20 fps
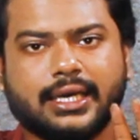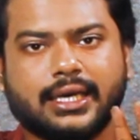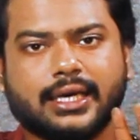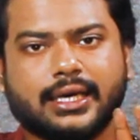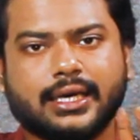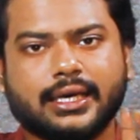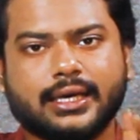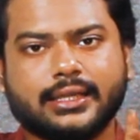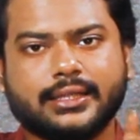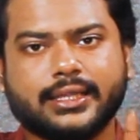
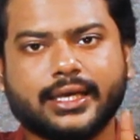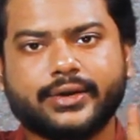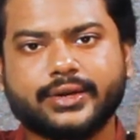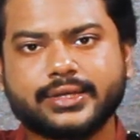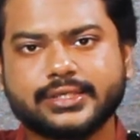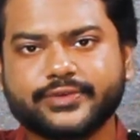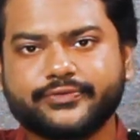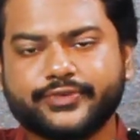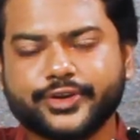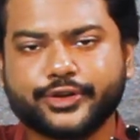There
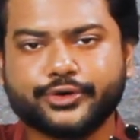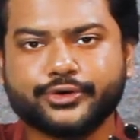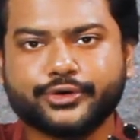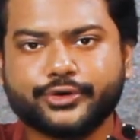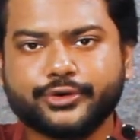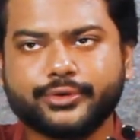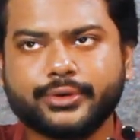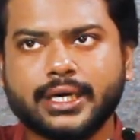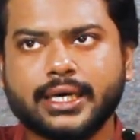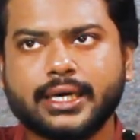is a
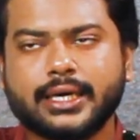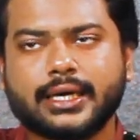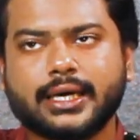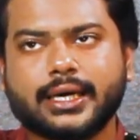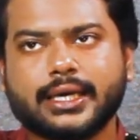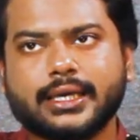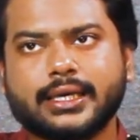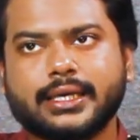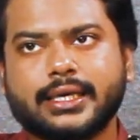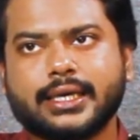video,
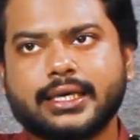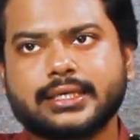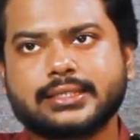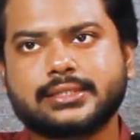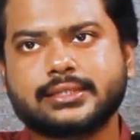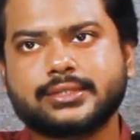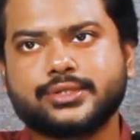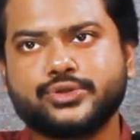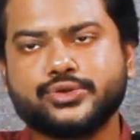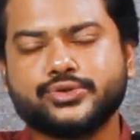I
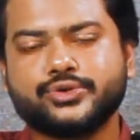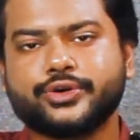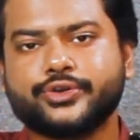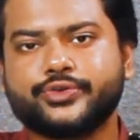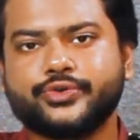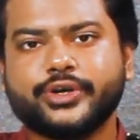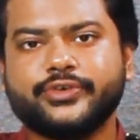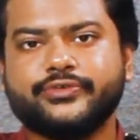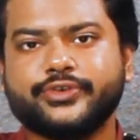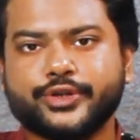guess 2 or
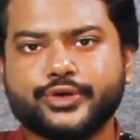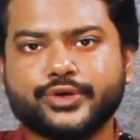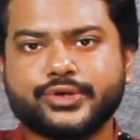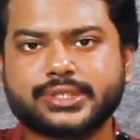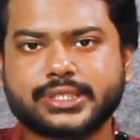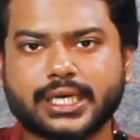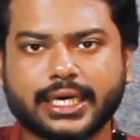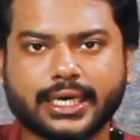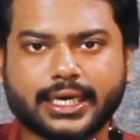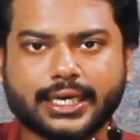3
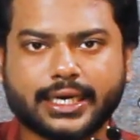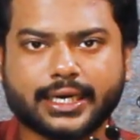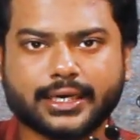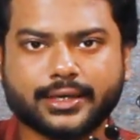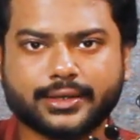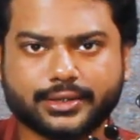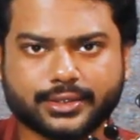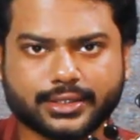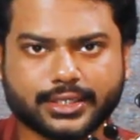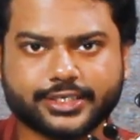videos
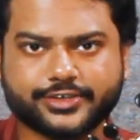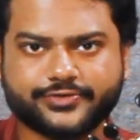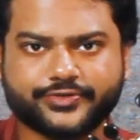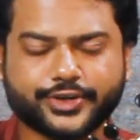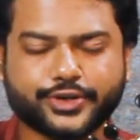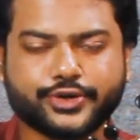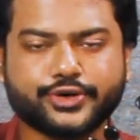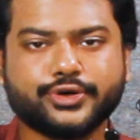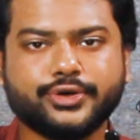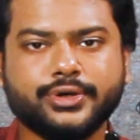earlier to this
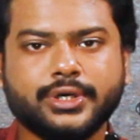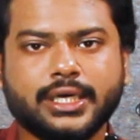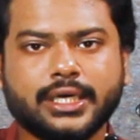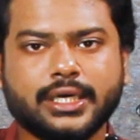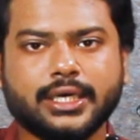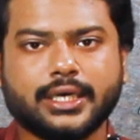video,